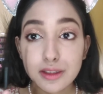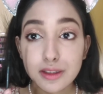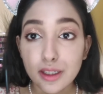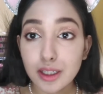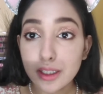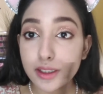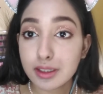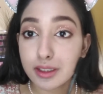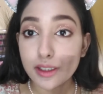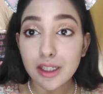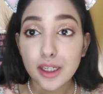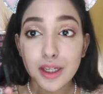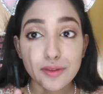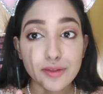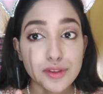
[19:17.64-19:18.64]
it
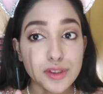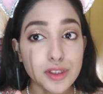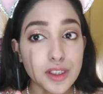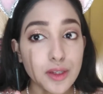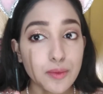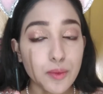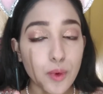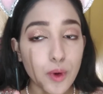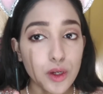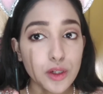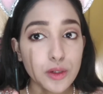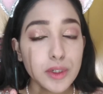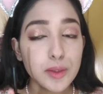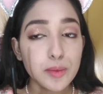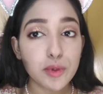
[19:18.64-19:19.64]
gives the
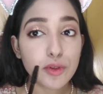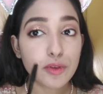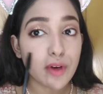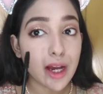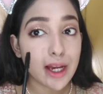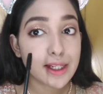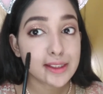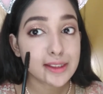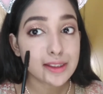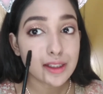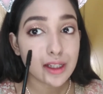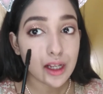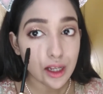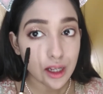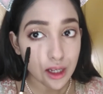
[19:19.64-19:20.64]
volume. It provides
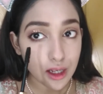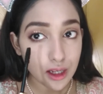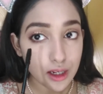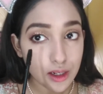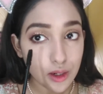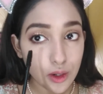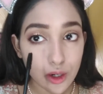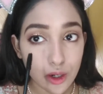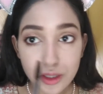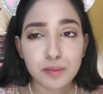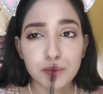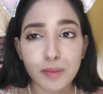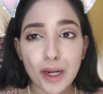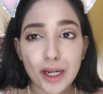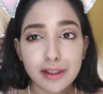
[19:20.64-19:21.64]
a lot
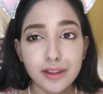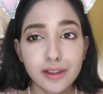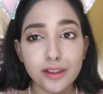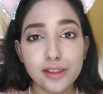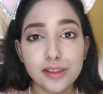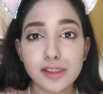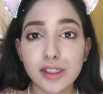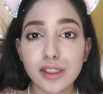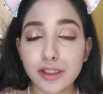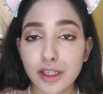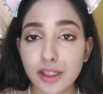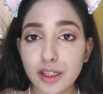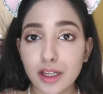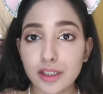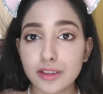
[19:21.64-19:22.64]
better result
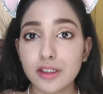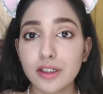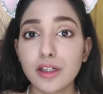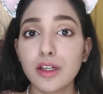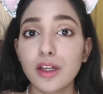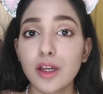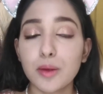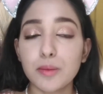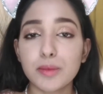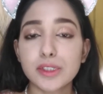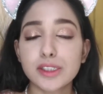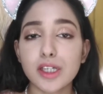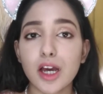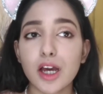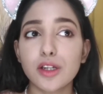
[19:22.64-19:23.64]
than other
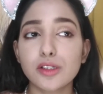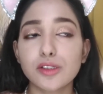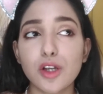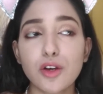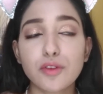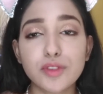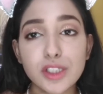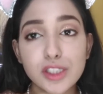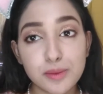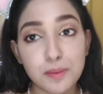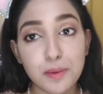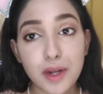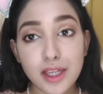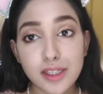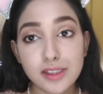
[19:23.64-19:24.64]
mascaras of this
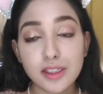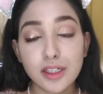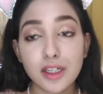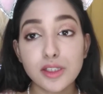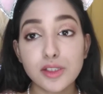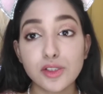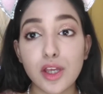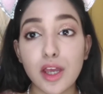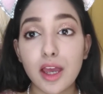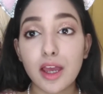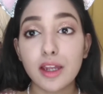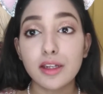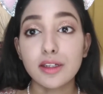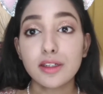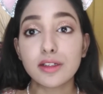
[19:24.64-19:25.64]
price range.
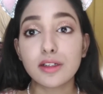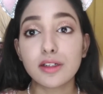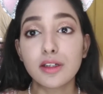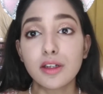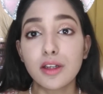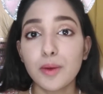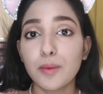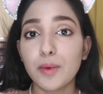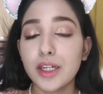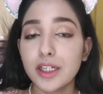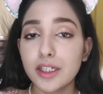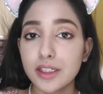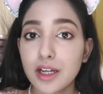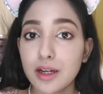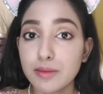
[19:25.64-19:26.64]
And when
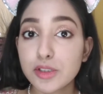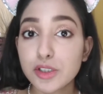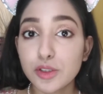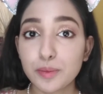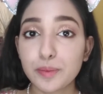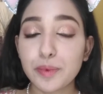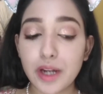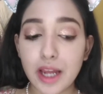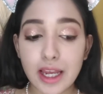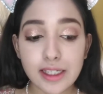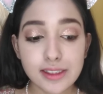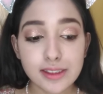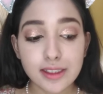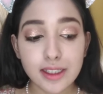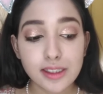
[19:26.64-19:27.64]
it comes to
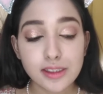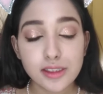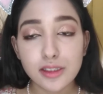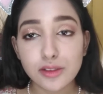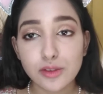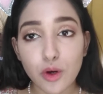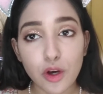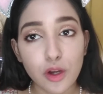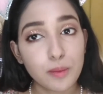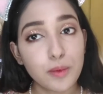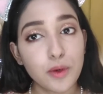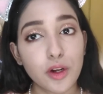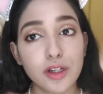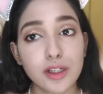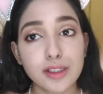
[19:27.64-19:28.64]
price range, these all
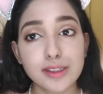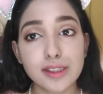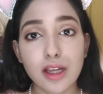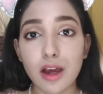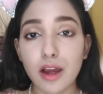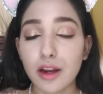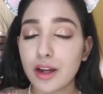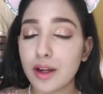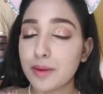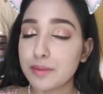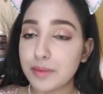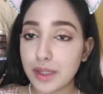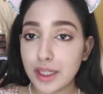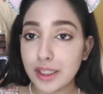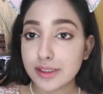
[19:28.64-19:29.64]
products are
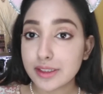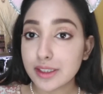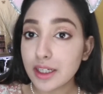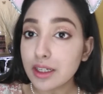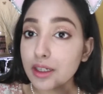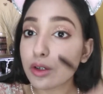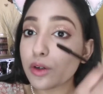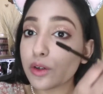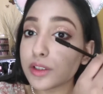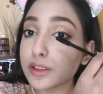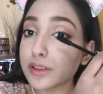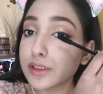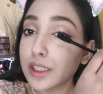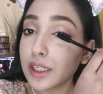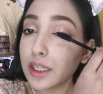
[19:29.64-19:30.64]
amazing,
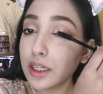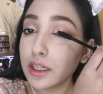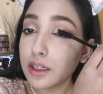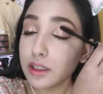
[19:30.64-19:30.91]
honestly.